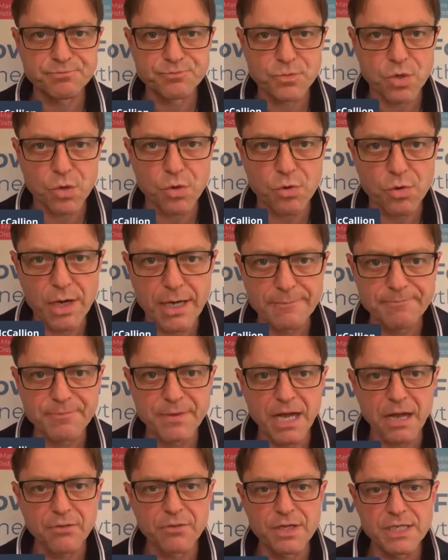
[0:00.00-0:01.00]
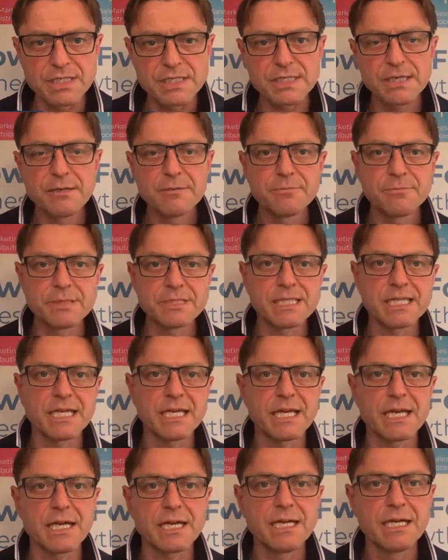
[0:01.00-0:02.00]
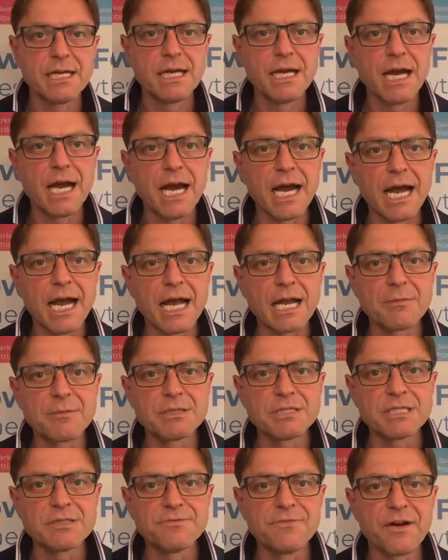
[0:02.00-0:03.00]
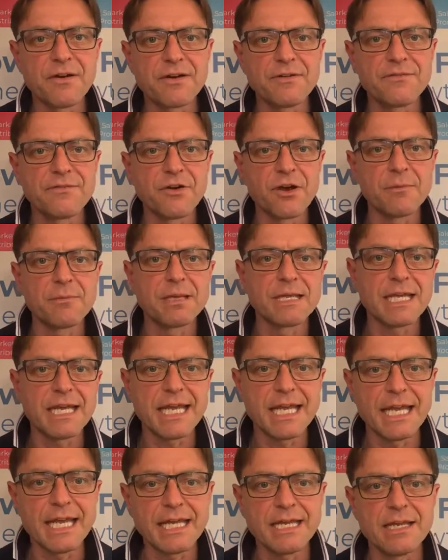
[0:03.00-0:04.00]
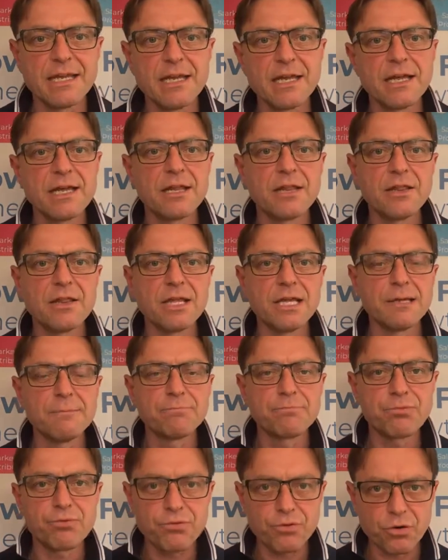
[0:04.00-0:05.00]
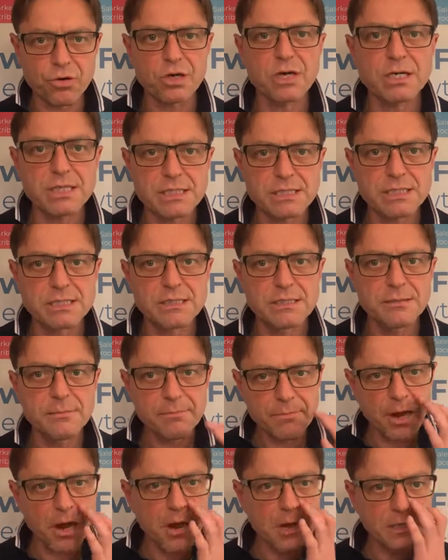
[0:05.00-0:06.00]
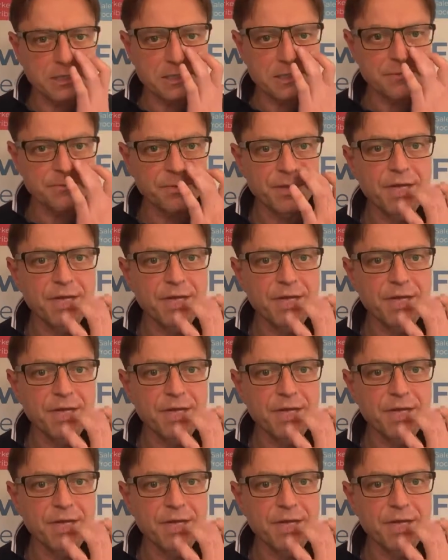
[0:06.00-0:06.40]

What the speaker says: All right. Now, this particular element is very firmly in the product part.